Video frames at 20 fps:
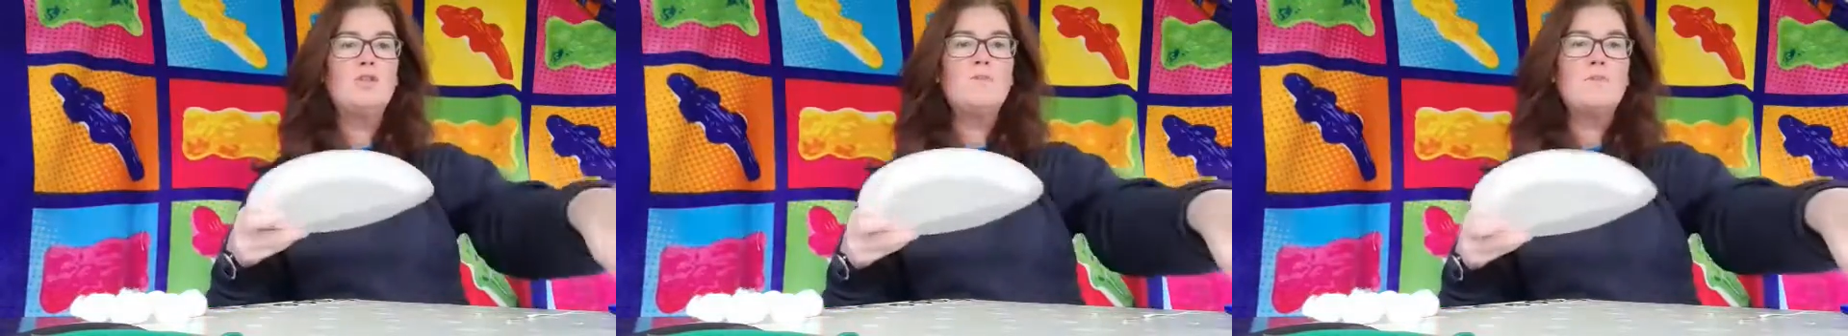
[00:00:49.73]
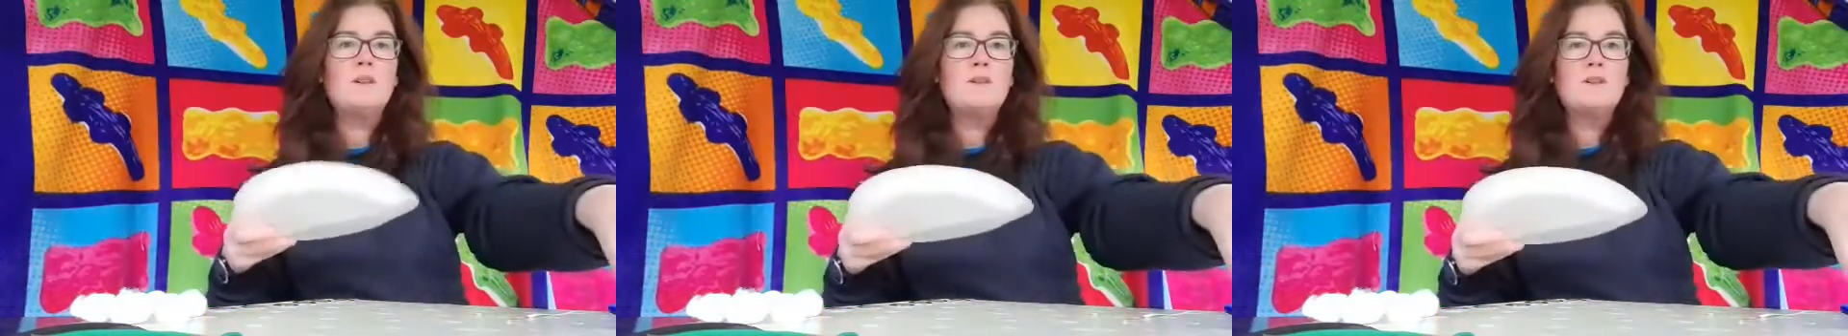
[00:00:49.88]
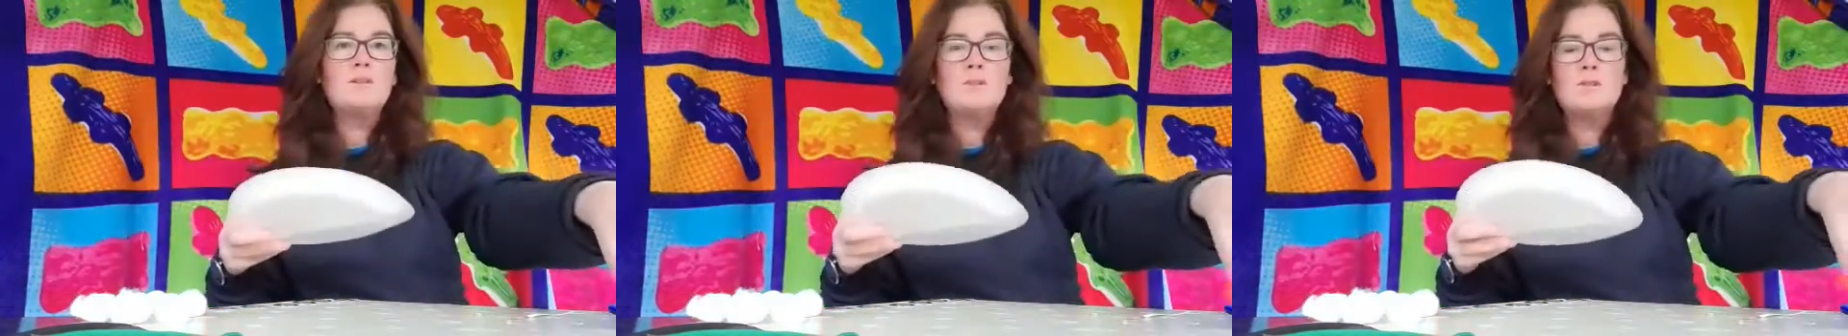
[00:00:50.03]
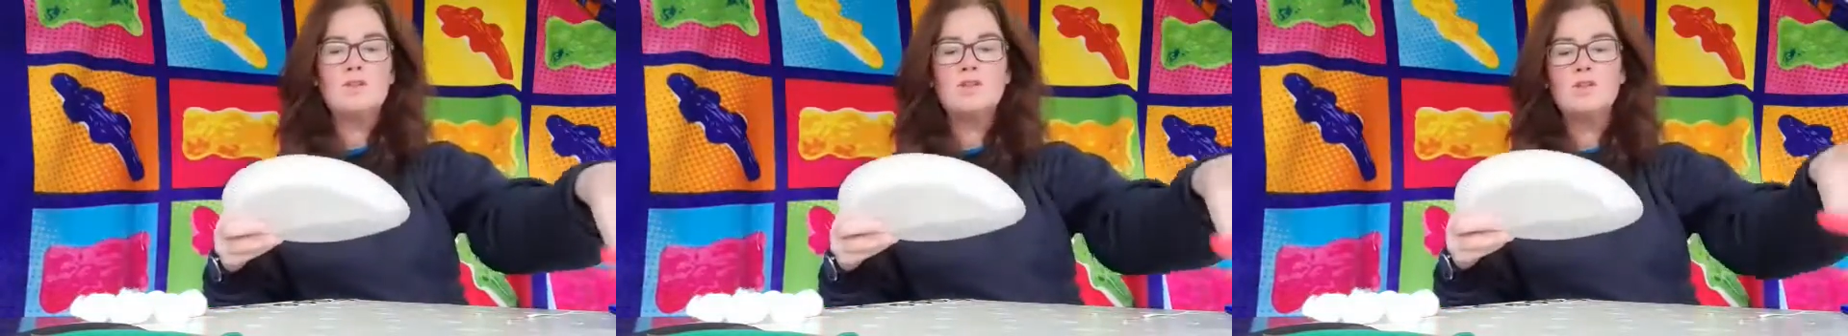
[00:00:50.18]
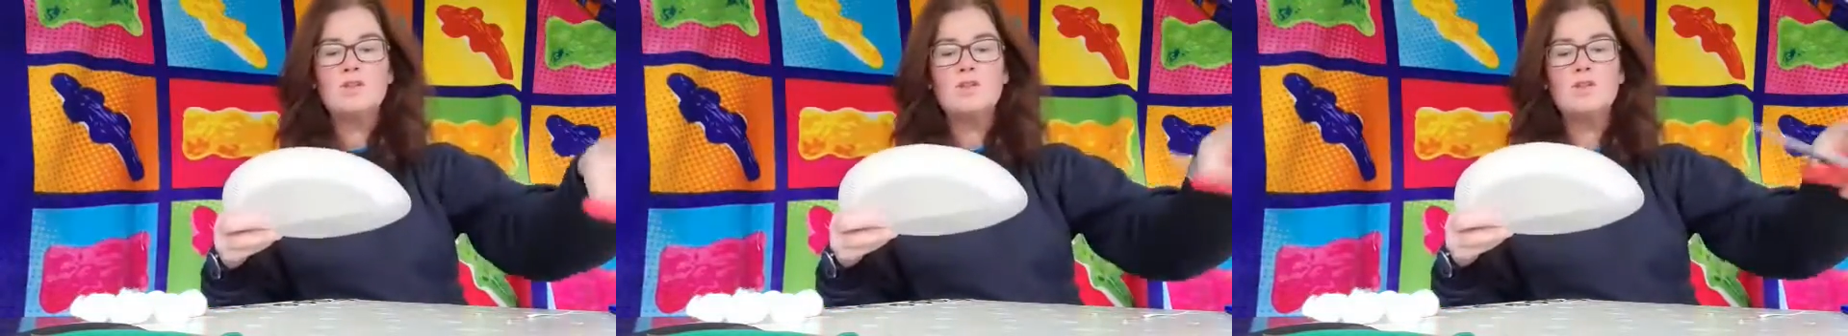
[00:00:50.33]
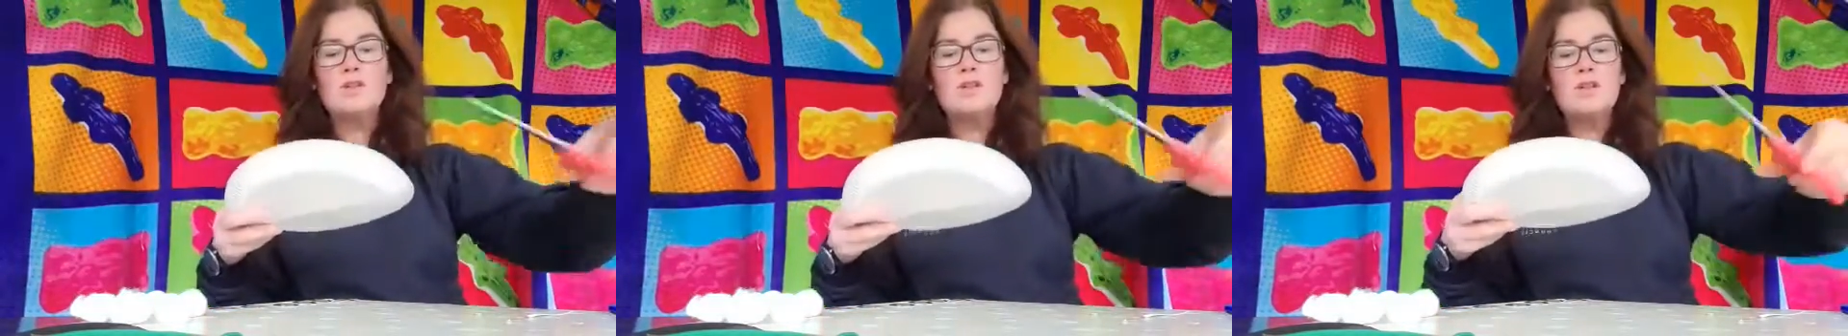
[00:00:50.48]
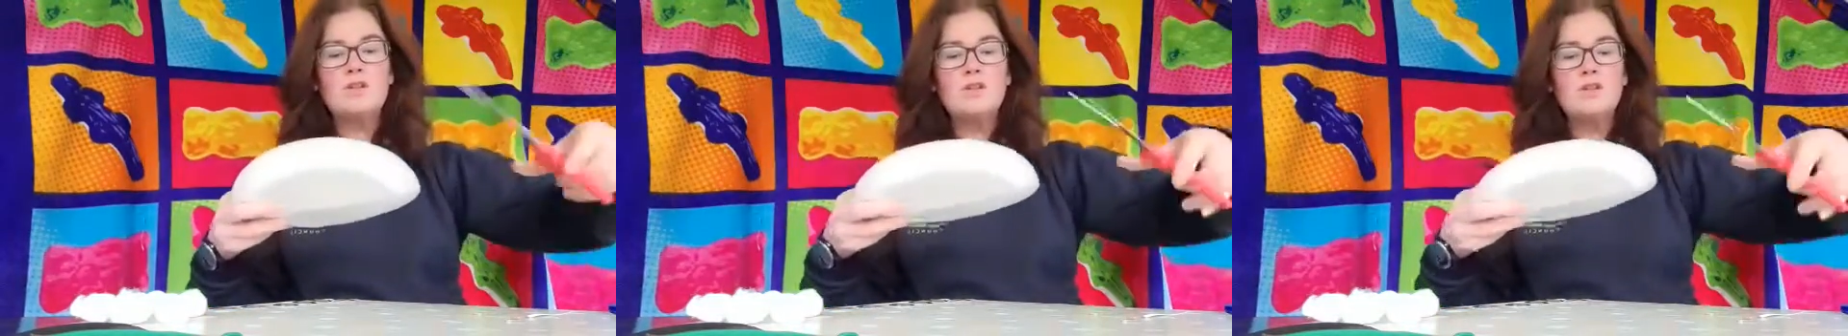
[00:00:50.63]
because we're just
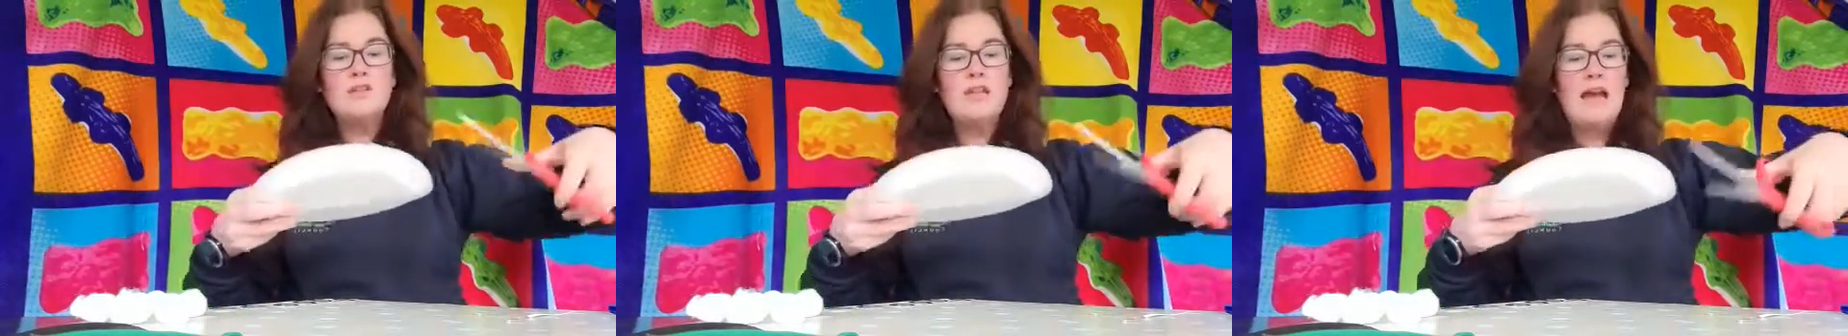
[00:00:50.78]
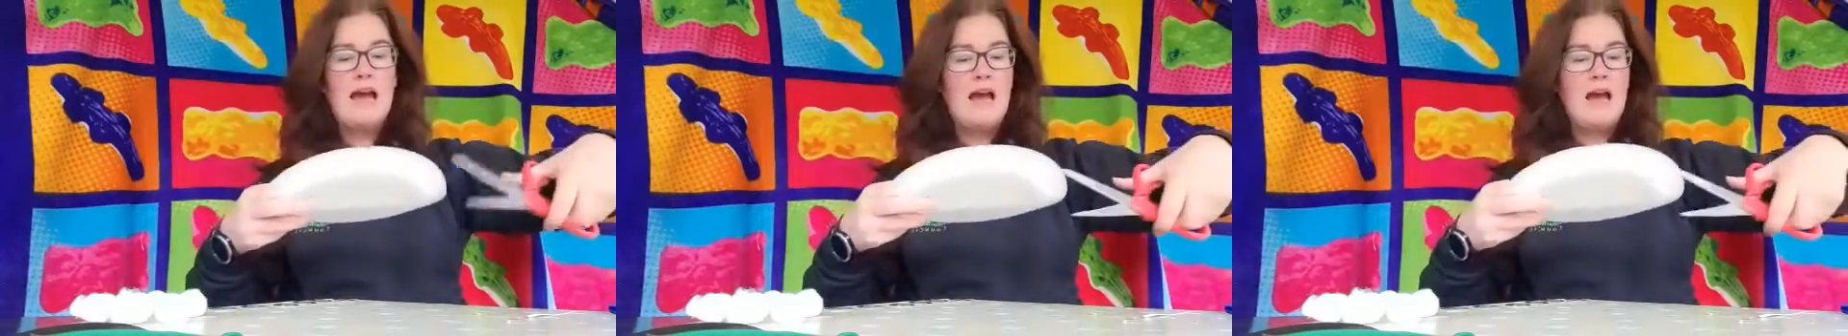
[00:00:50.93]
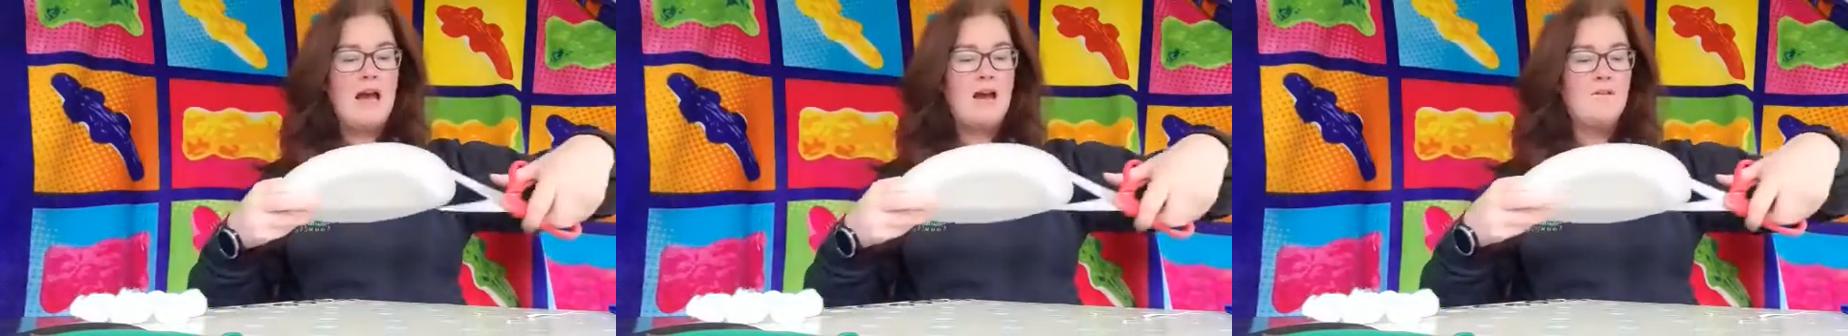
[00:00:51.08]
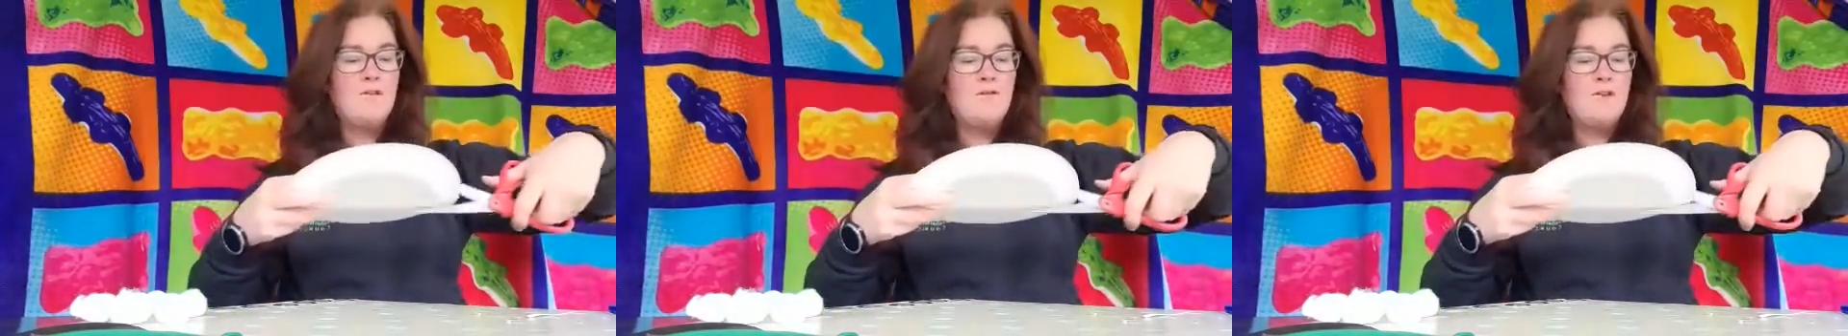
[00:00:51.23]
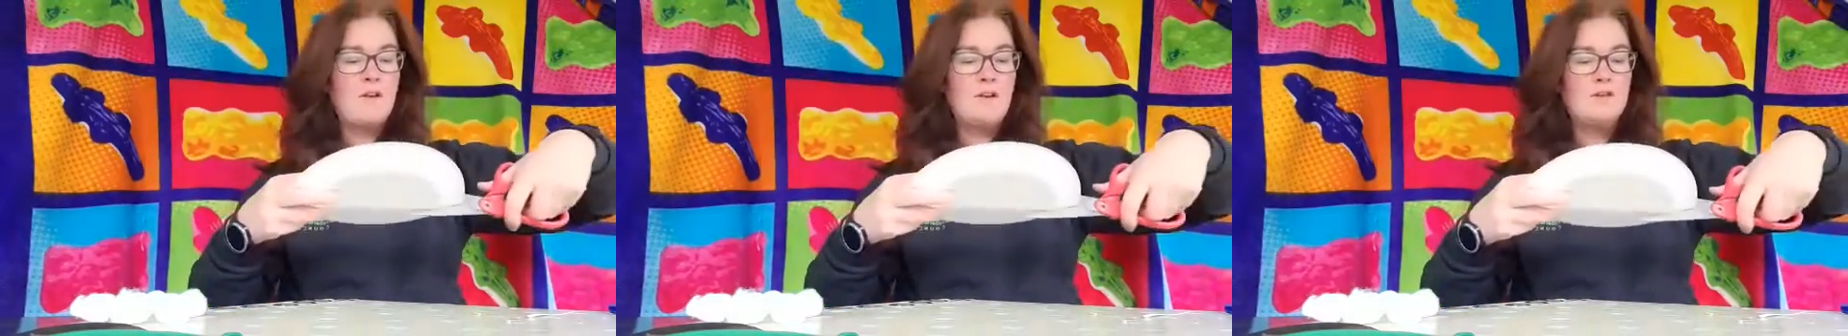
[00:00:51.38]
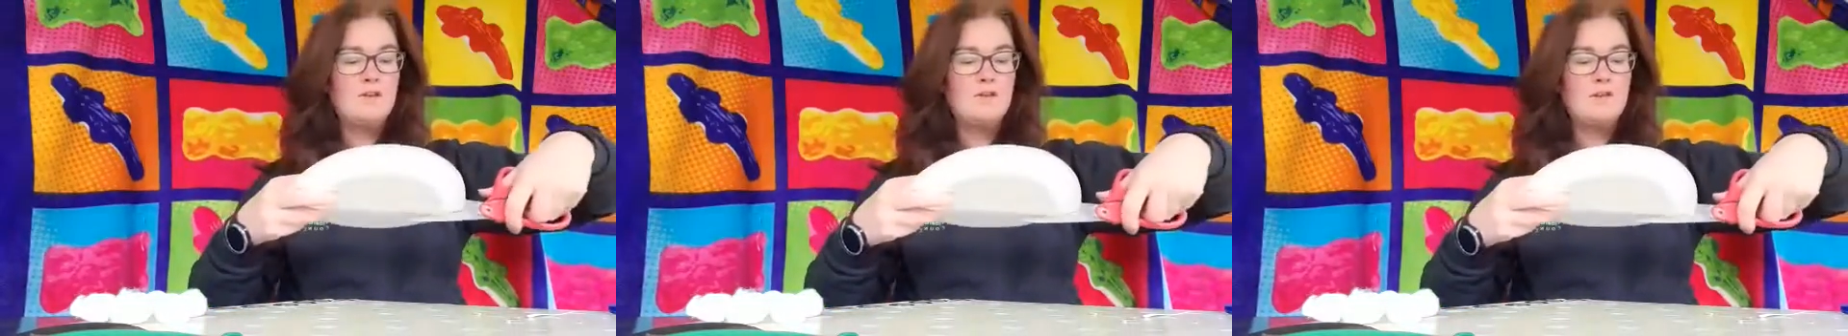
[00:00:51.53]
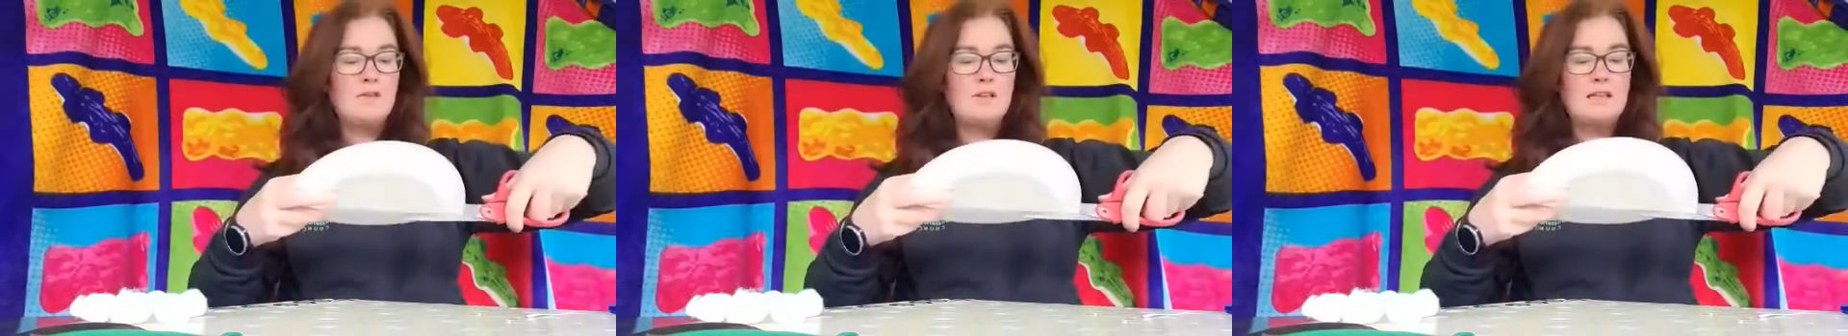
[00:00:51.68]
going to use half
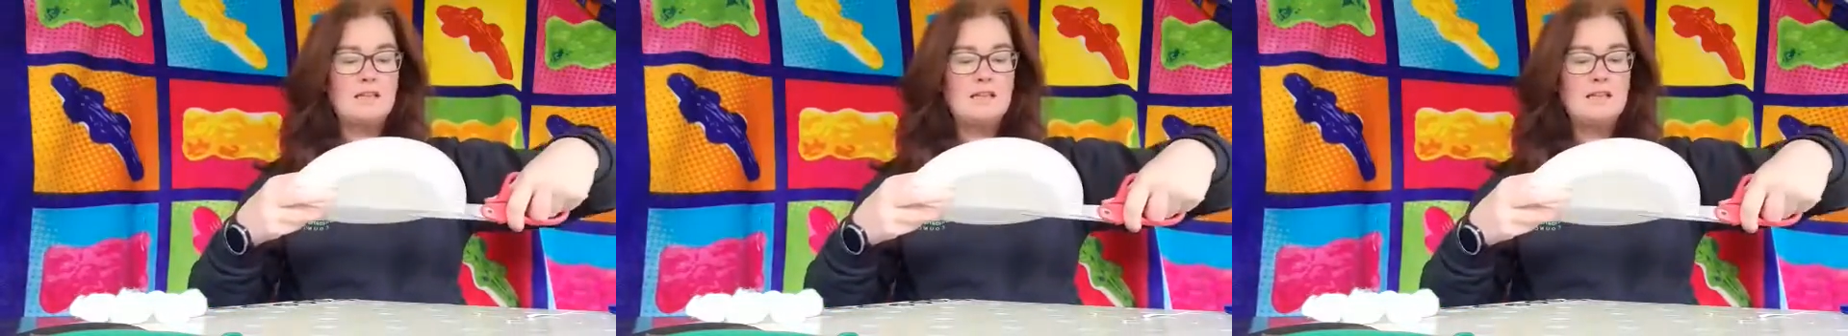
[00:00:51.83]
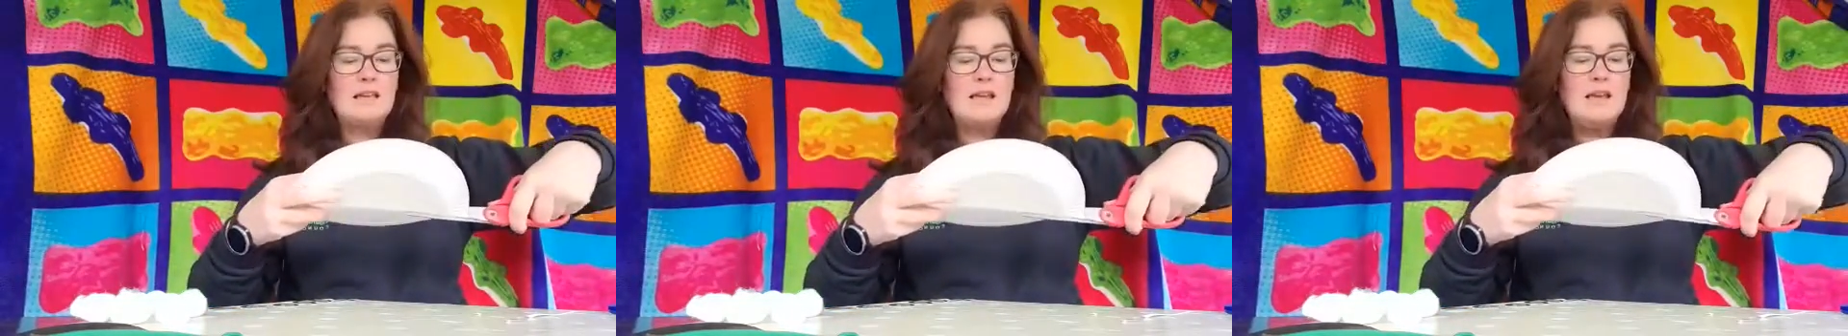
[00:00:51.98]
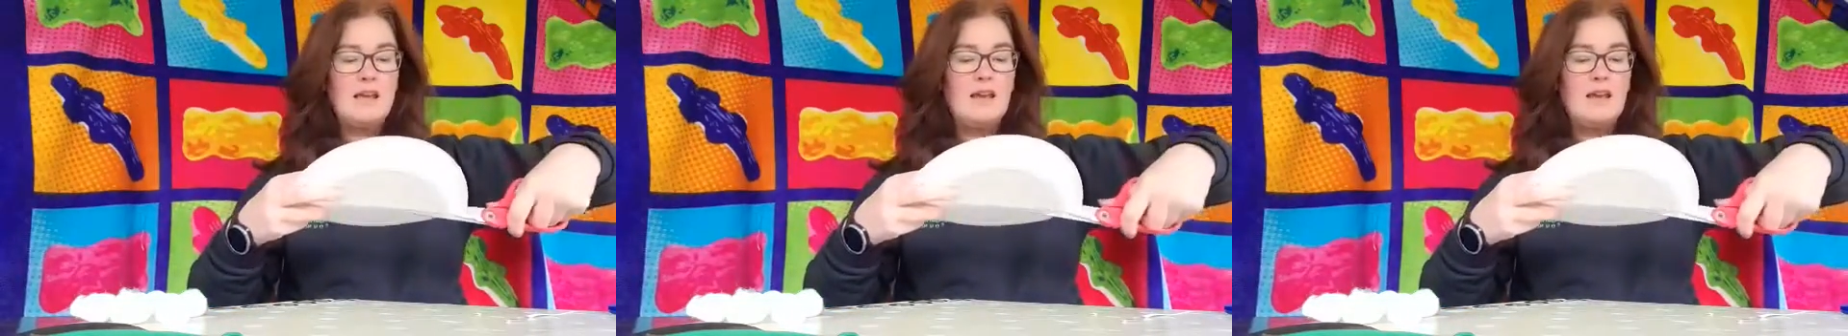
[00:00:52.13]
so that